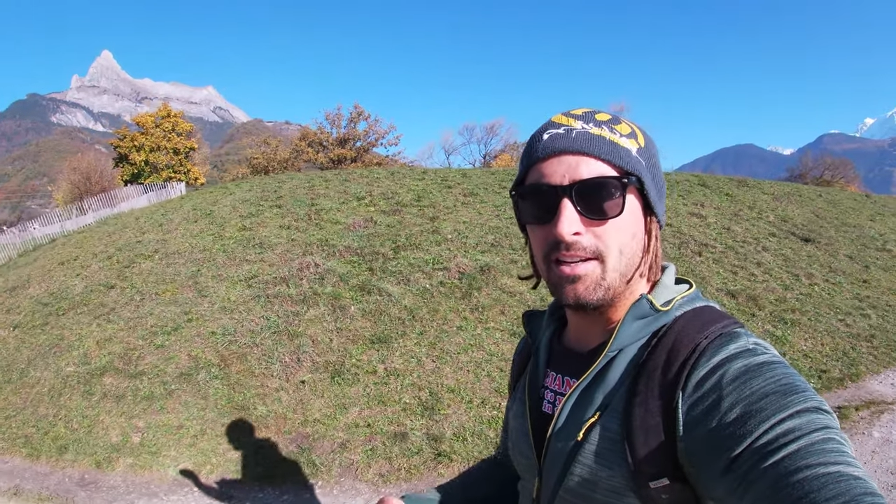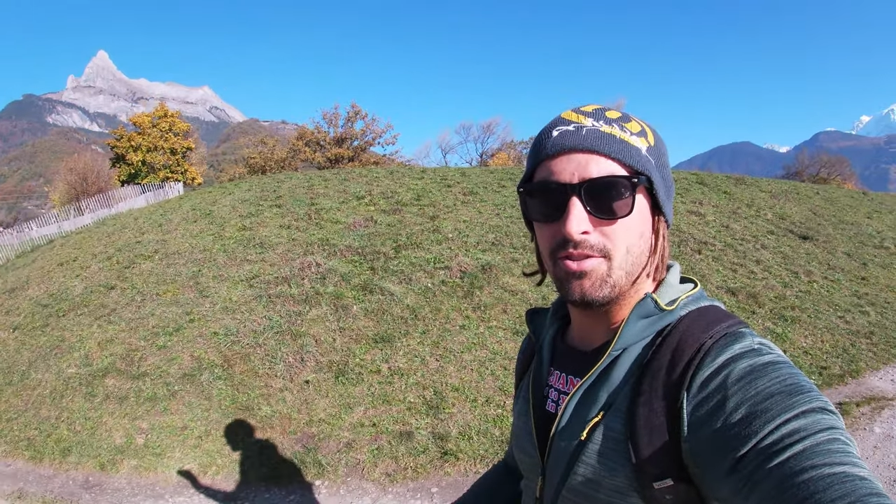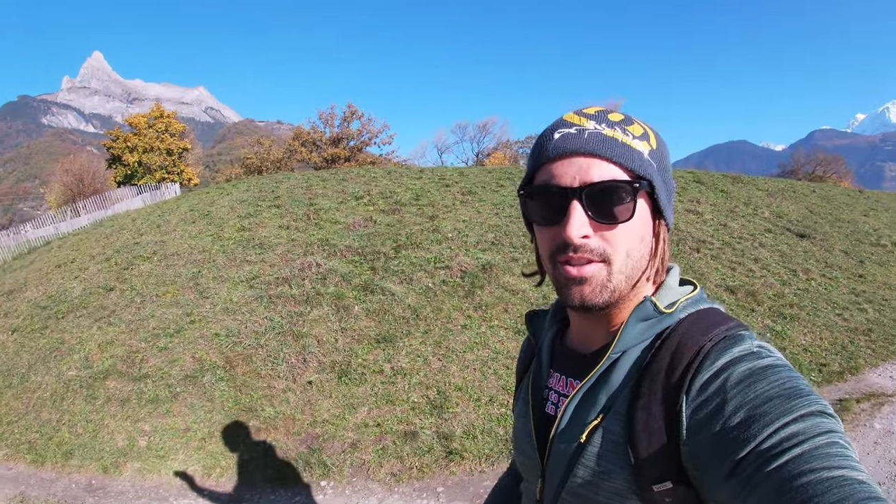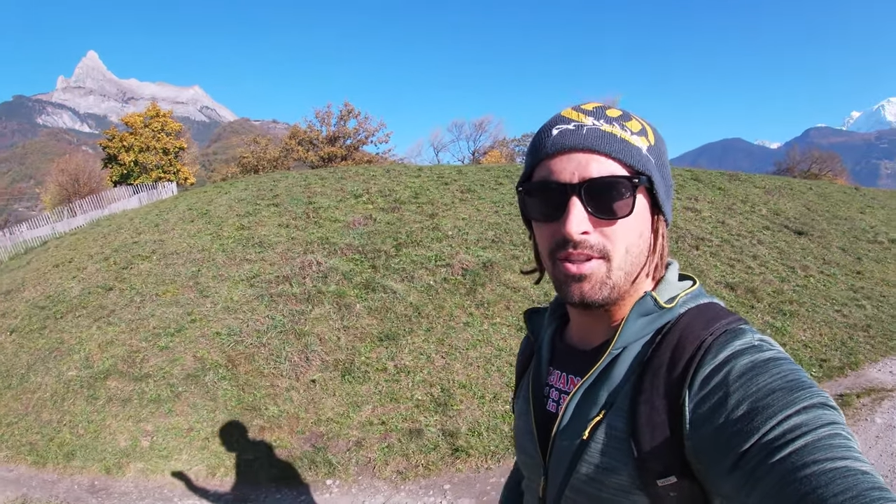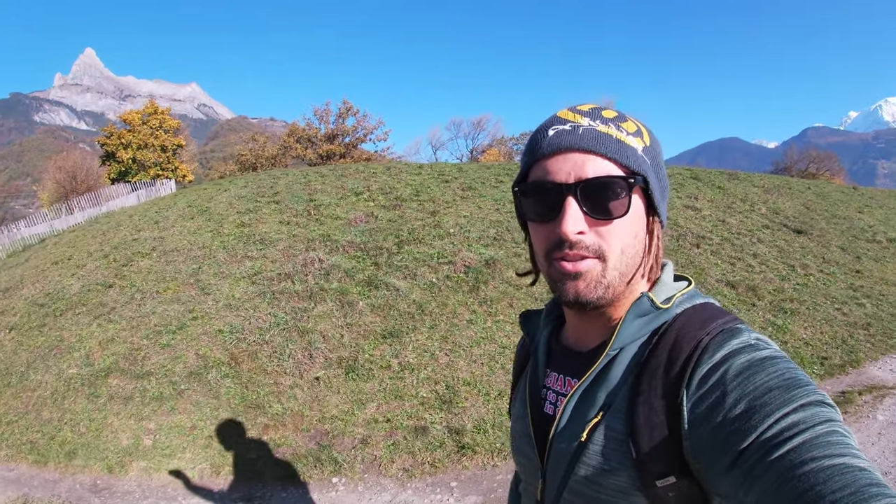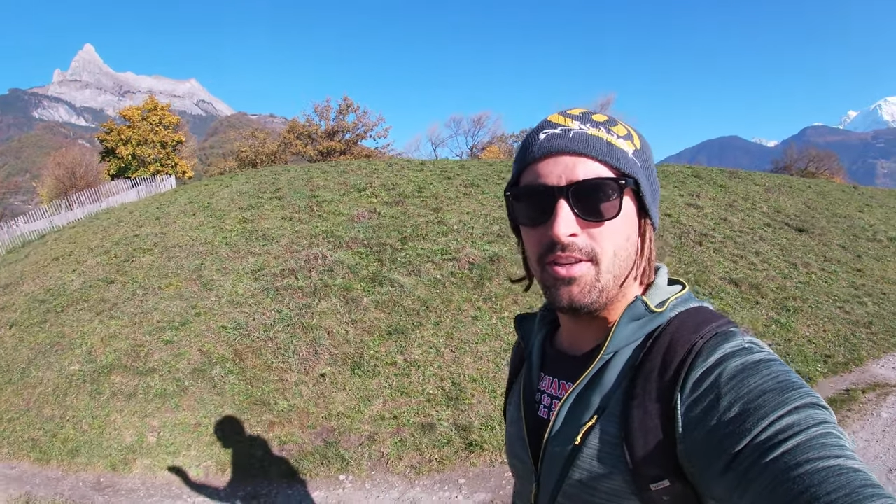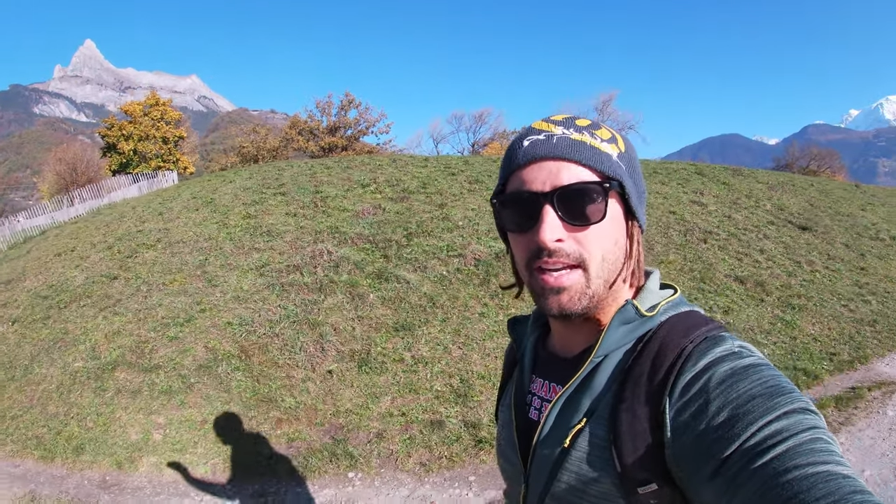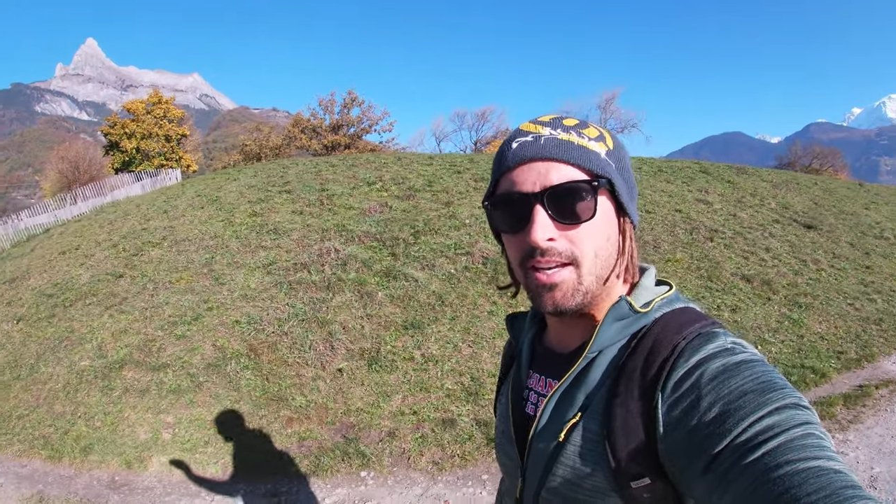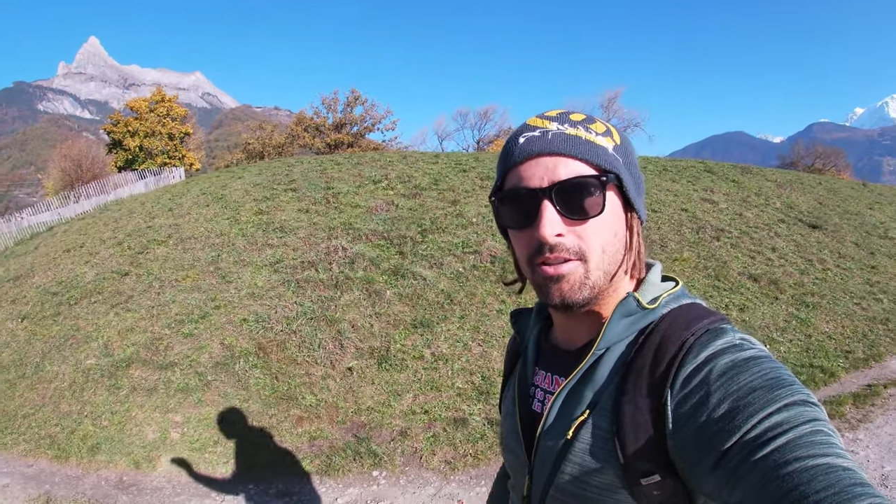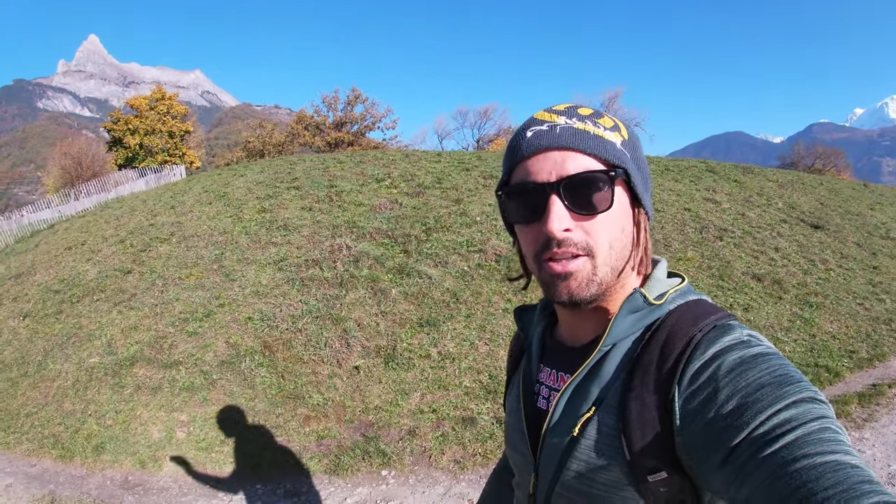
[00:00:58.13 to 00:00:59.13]
altitude, you
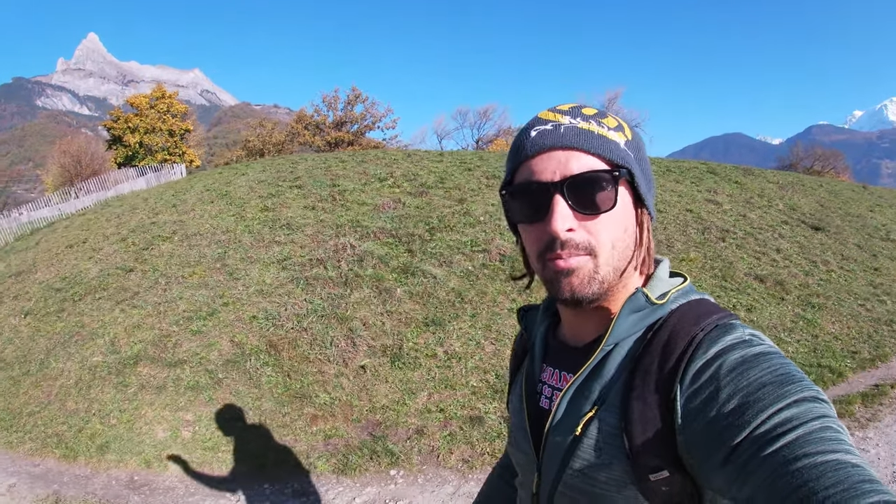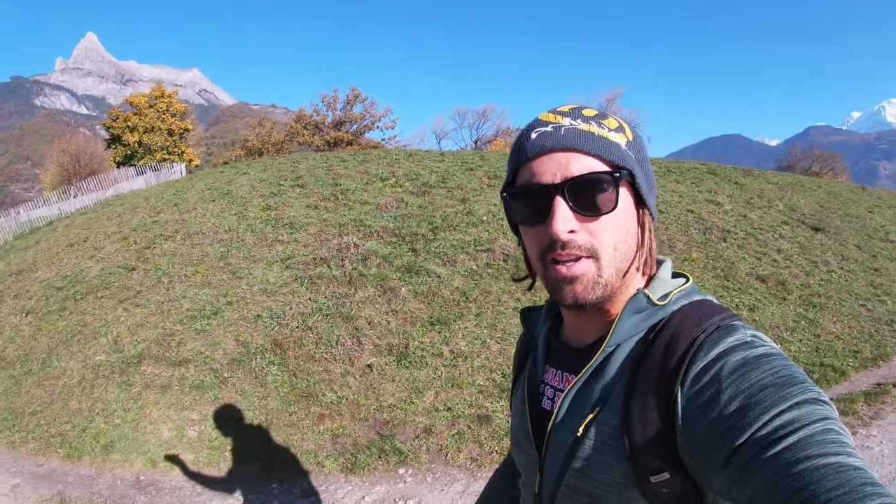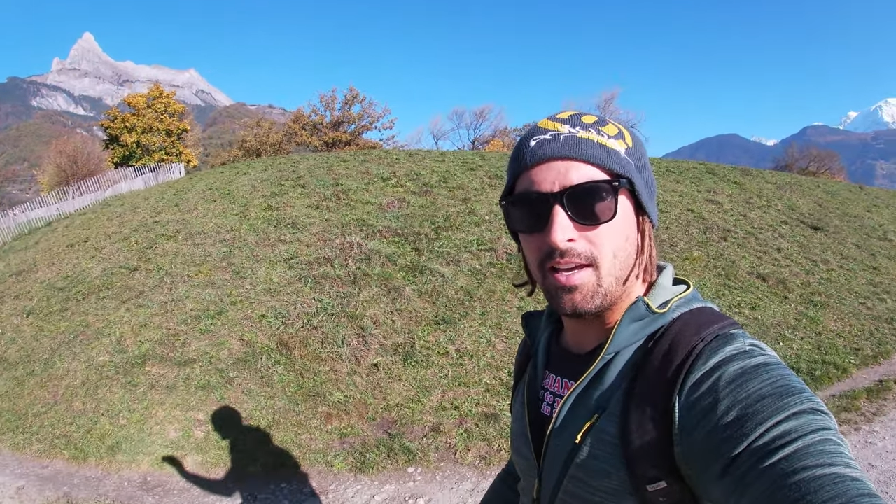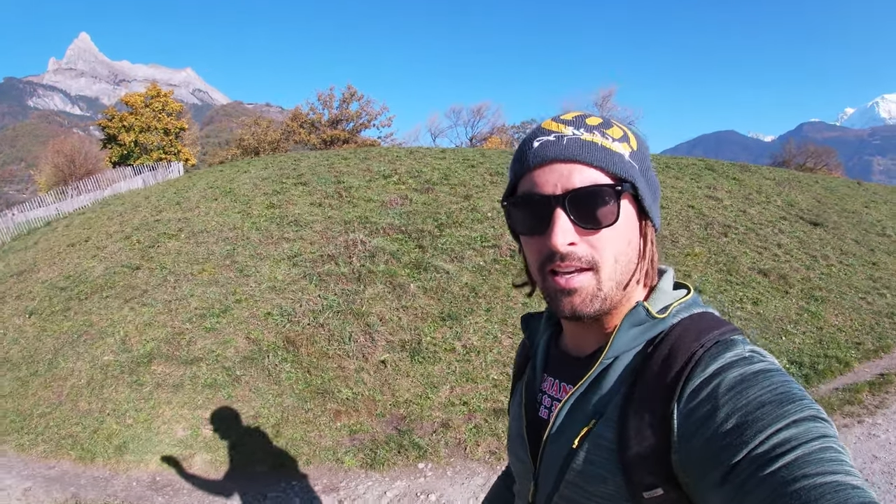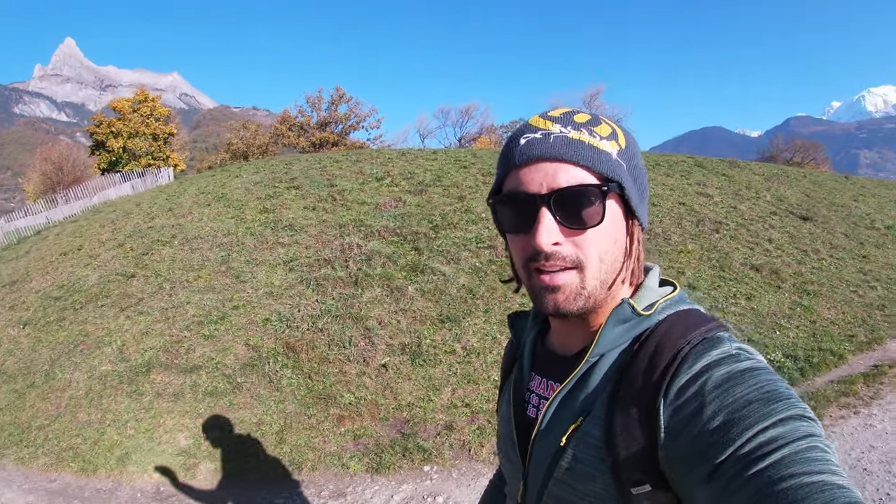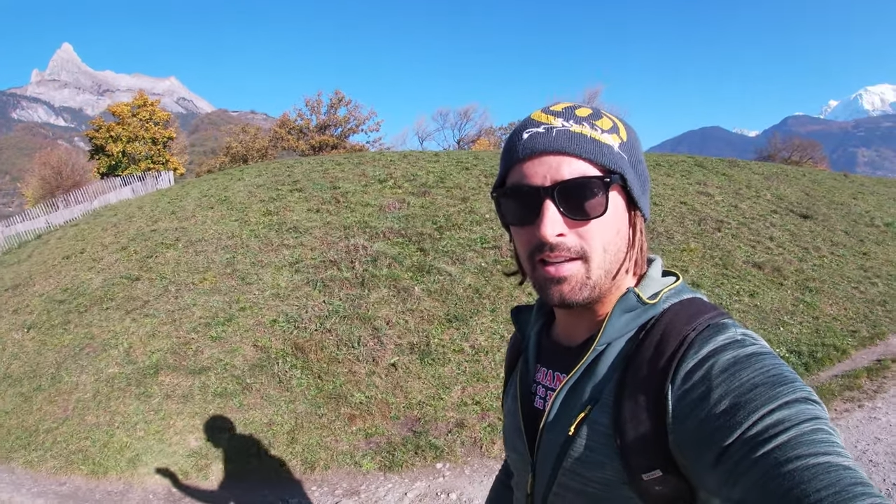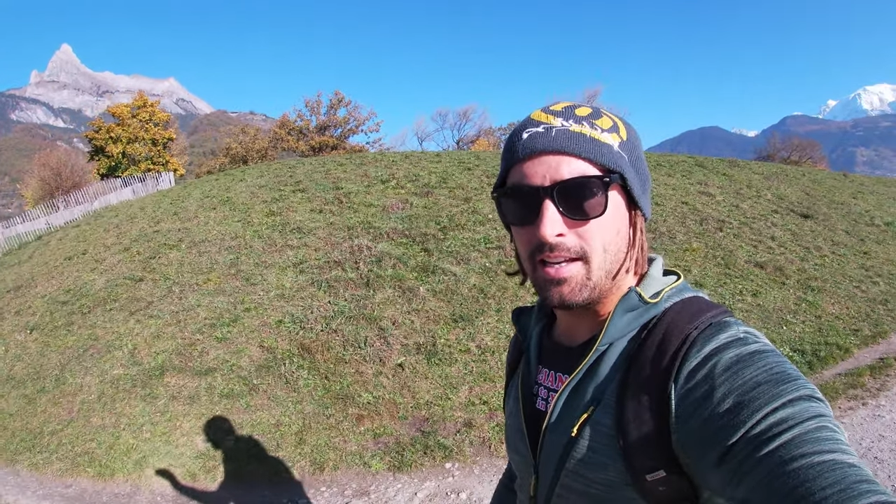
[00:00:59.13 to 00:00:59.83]
can go up there.